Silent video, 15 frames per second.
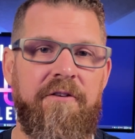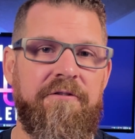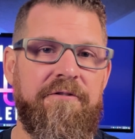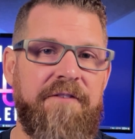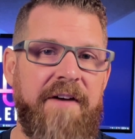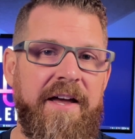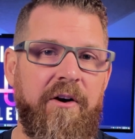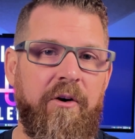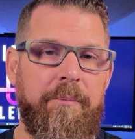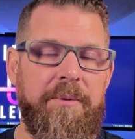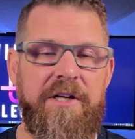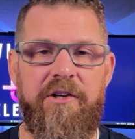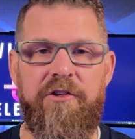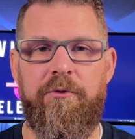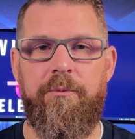fail
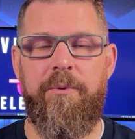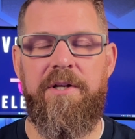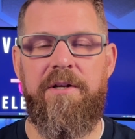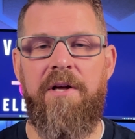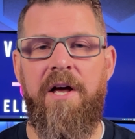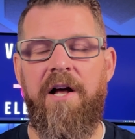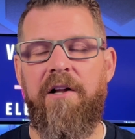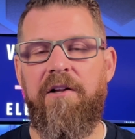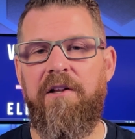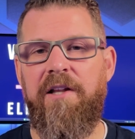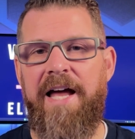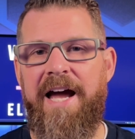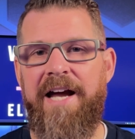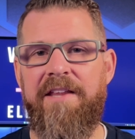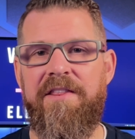because we
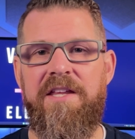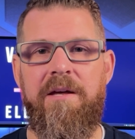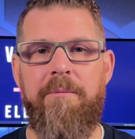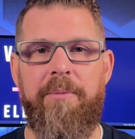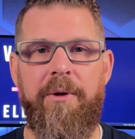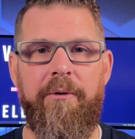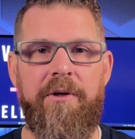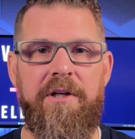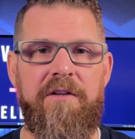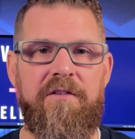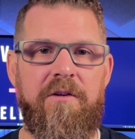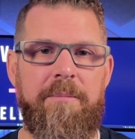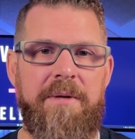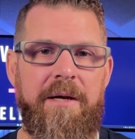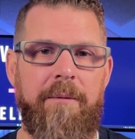lack the ability
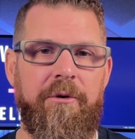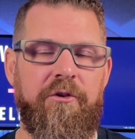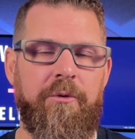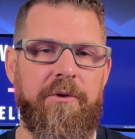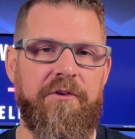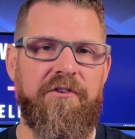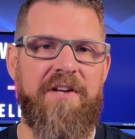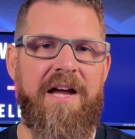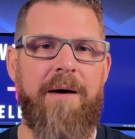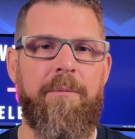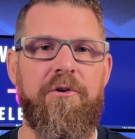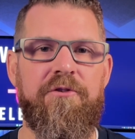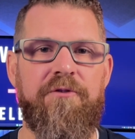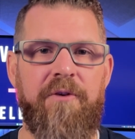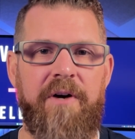to be able to
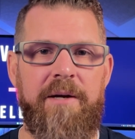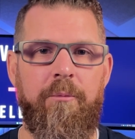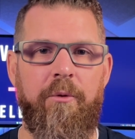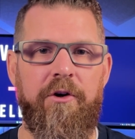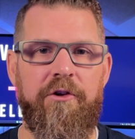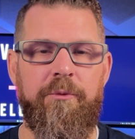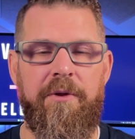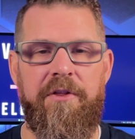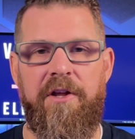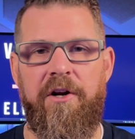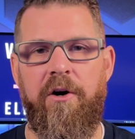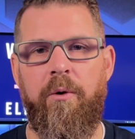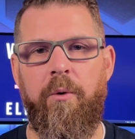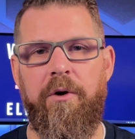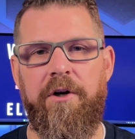establish frameworks within
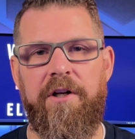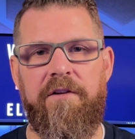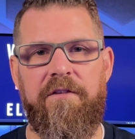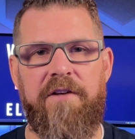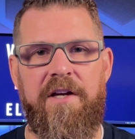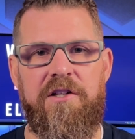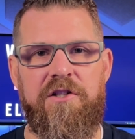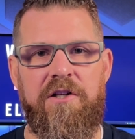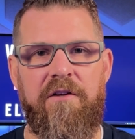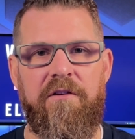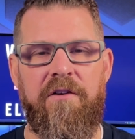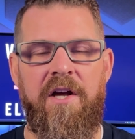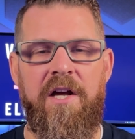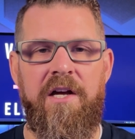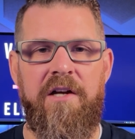our
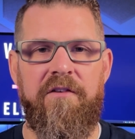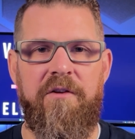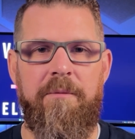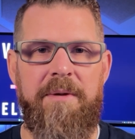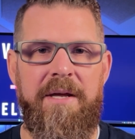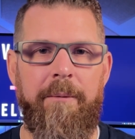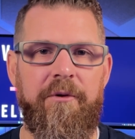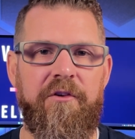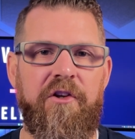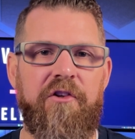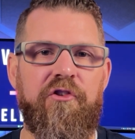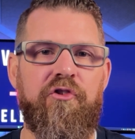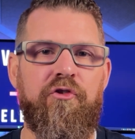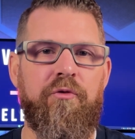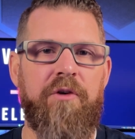organizations to be able to
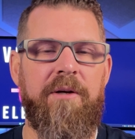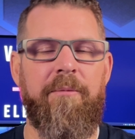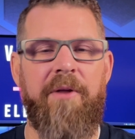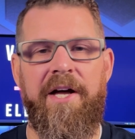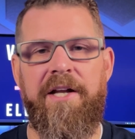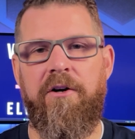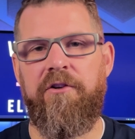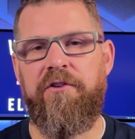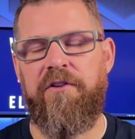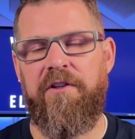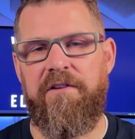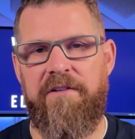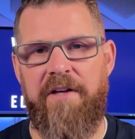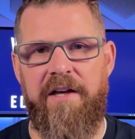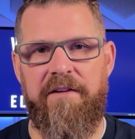streamline our
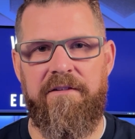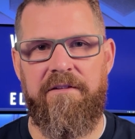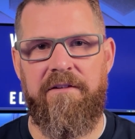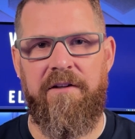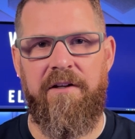success.